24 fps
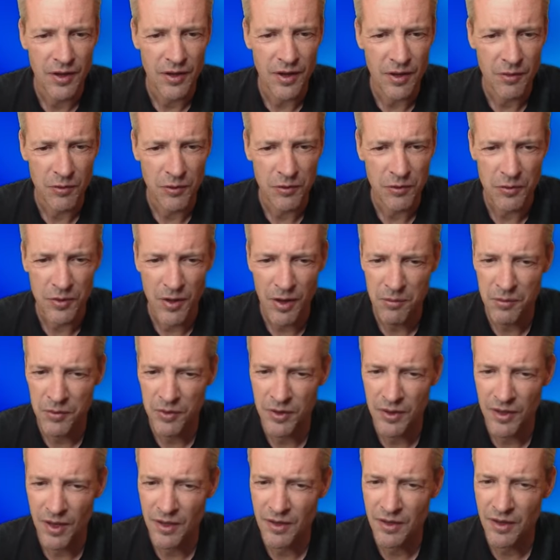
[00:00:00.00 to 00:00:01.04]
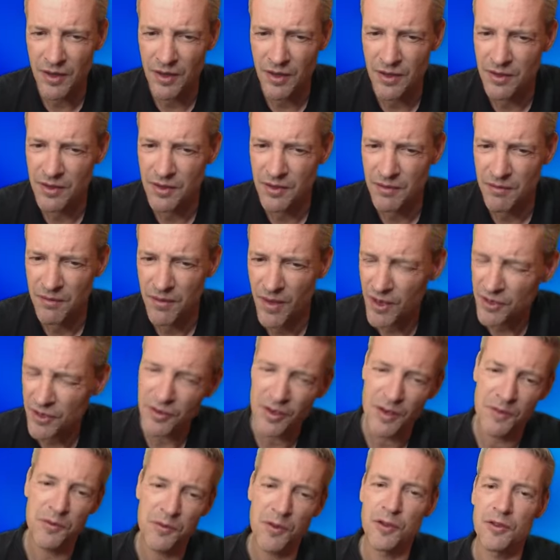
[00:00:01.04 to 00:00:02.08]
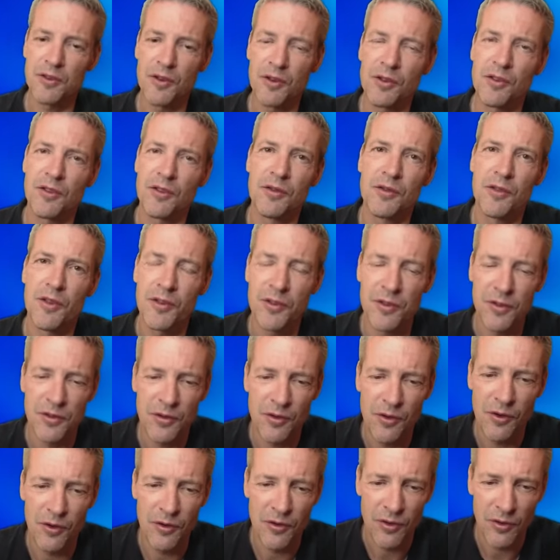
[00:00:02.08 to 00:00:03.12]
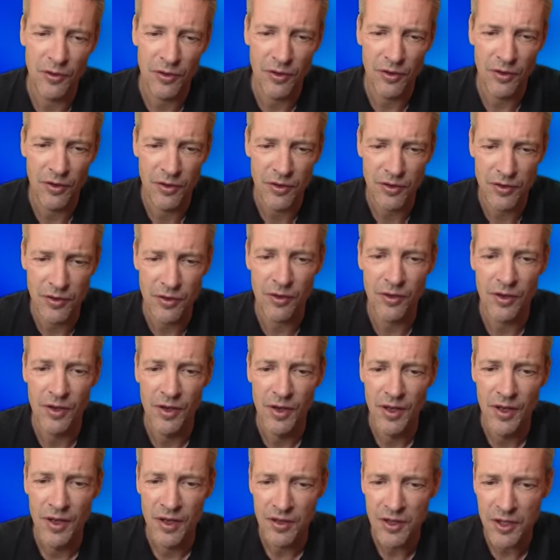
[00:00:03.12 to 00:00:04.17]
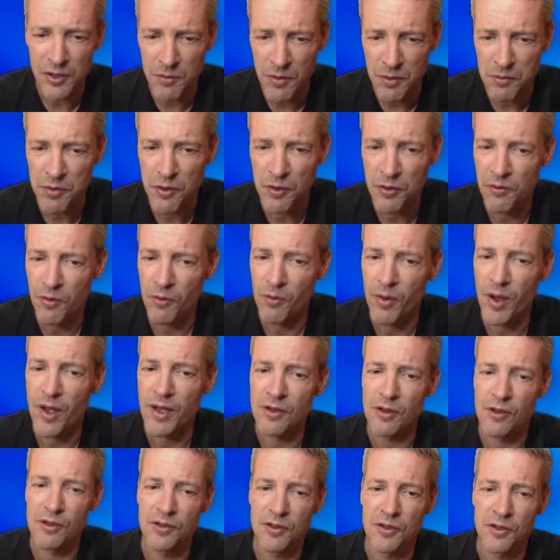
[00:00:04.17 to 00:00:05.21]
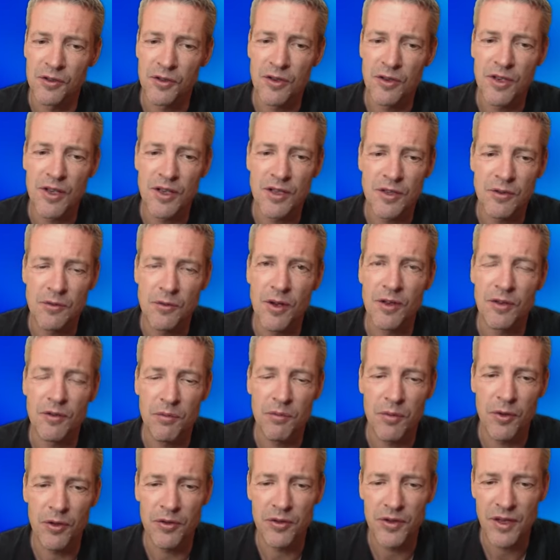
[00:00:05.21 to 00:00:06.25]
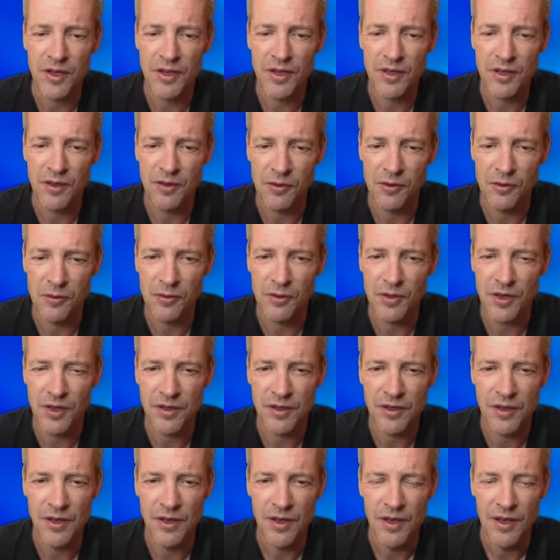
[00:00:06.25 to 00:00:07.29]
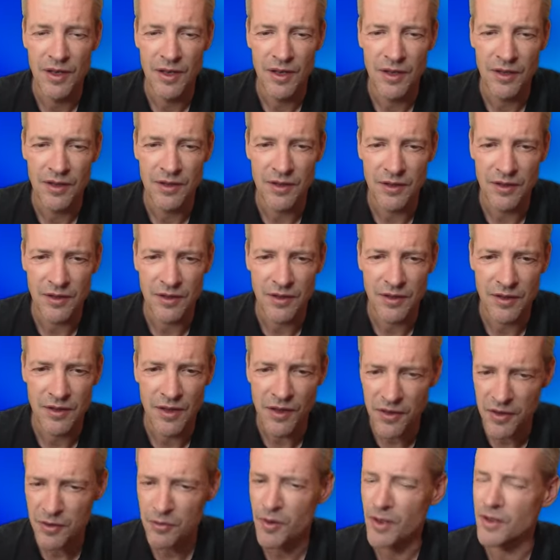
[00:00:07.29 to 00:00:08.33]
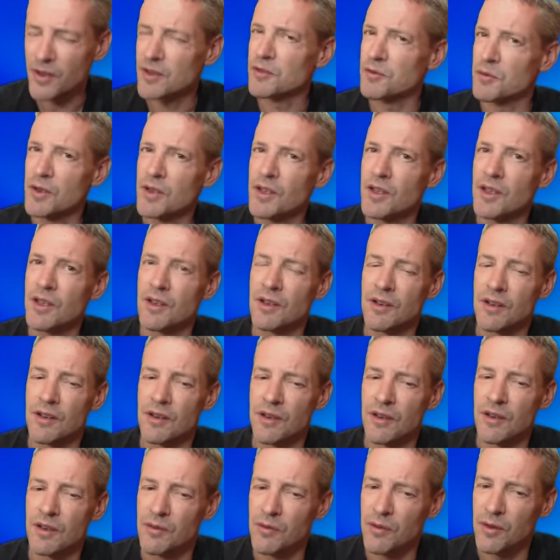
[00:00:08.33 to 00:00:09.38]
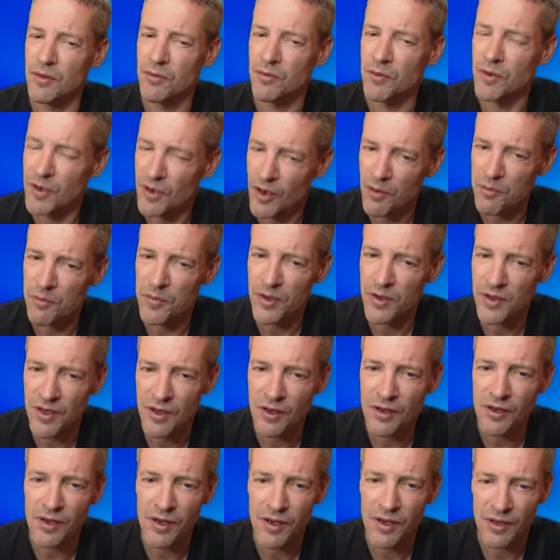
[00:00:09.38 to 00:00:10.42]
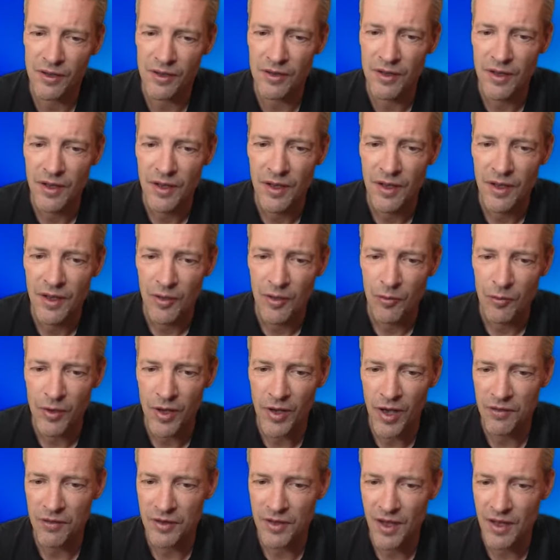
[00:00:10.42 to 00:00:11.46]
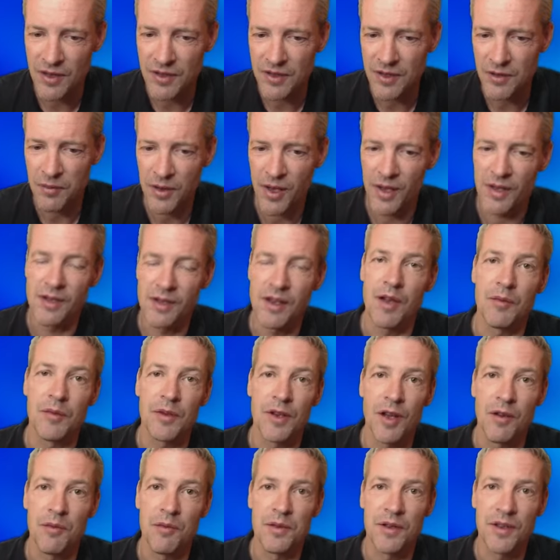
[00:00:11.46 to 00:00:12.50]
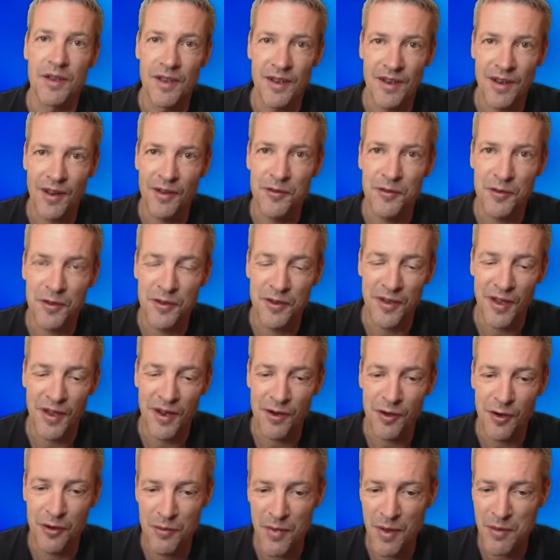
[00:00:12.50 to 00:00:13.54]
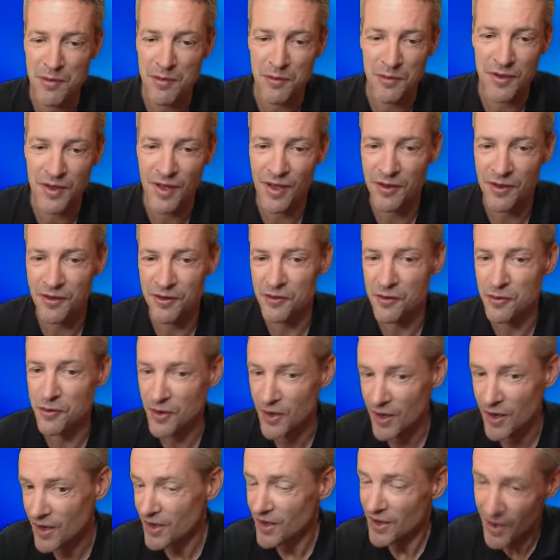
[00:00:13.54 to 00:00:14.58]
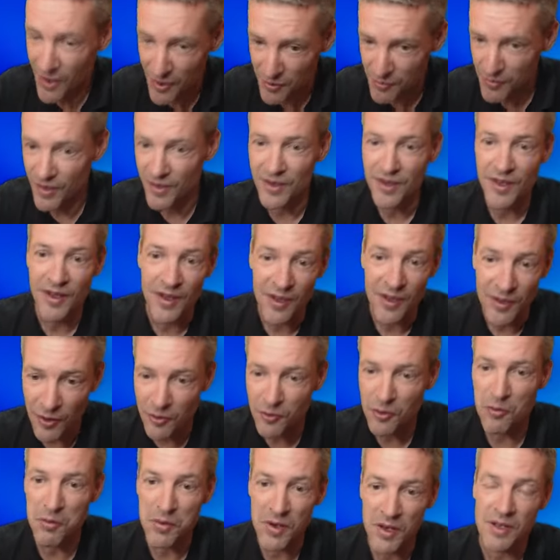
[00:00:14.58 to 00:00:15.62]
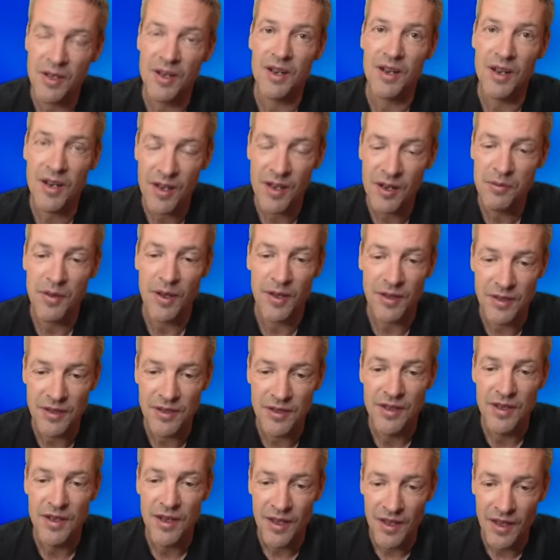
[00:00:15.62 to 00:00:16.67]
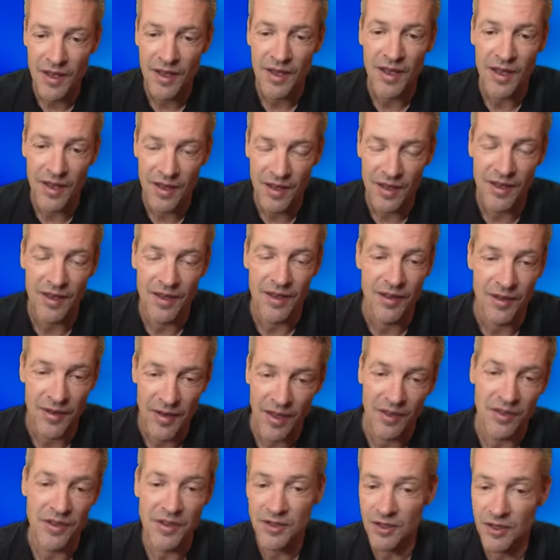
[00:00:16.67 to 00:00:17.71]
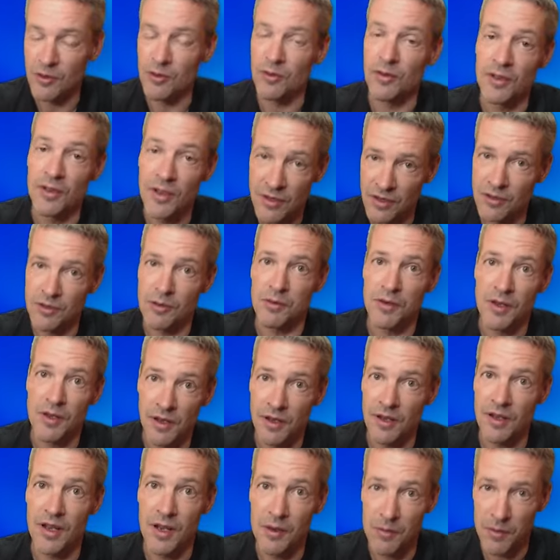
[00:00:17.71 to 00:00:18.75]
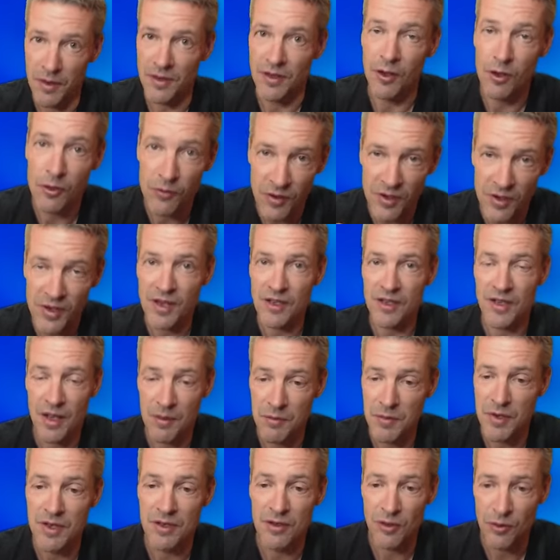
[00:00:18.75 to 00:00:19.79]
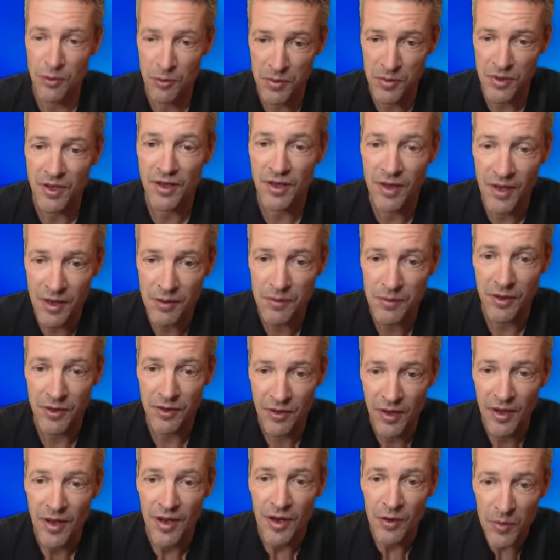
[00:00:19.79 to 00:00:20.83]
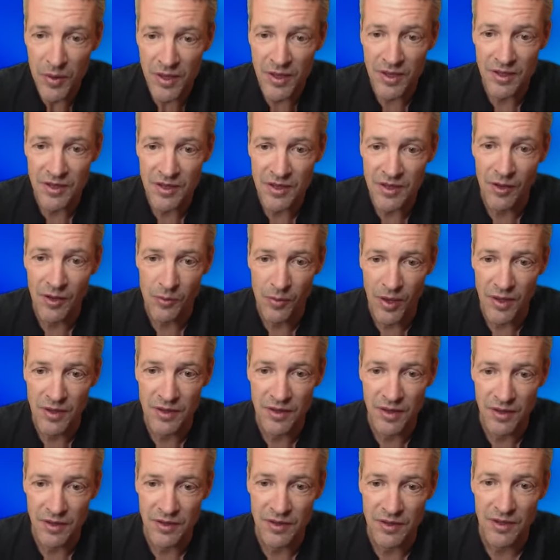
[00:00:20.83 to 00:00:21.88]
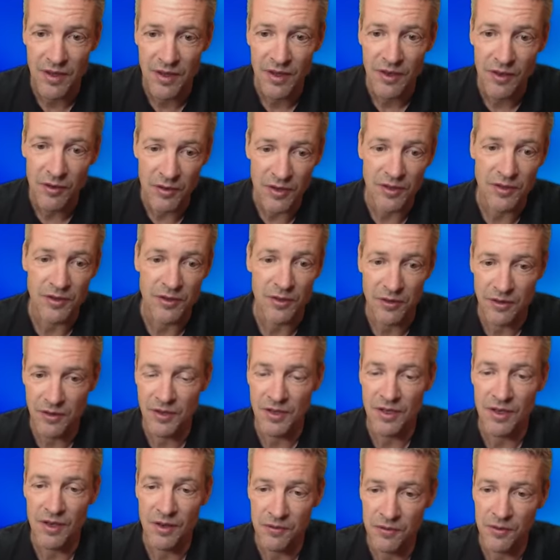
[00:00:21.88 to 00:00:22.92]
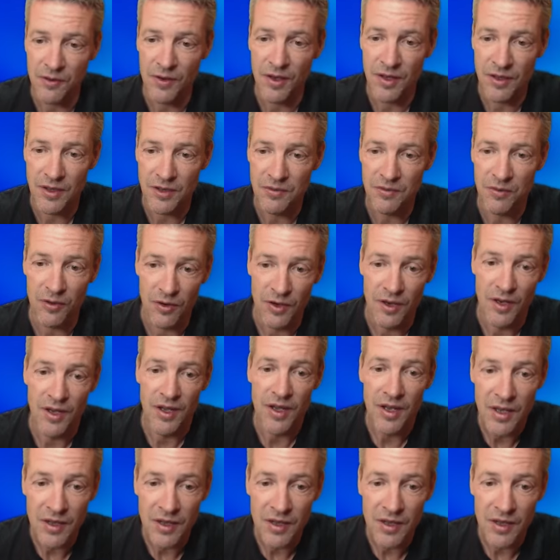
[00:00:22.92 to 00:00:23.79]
Yeah, what would happen in that case? Actually, I'm not so sure. This might be good for white also. No, king g1, pawn takes, and rook takes c6. I think white is winning here. We're up material, and we have a nasty plan coming up, counterattack, or maybe with the other rook. Anyway, not completely clear, but yeah, this is completely clear. But the whole variation, I mean, is not completely clear, but we can see that white has resources here after h4.